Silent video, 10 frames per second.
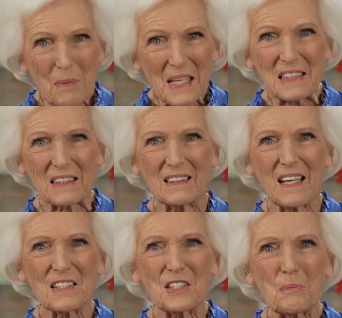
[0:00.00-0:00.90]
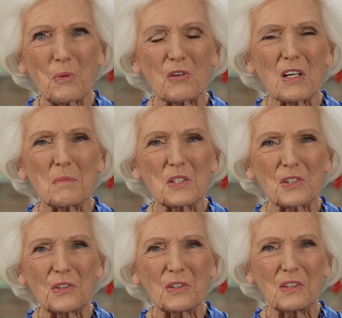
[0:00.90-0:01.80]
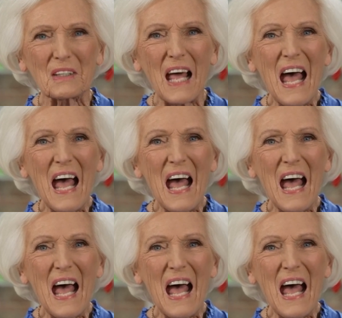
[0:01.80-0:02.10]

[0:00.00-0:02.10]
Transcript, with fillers: better as the programme has gone on.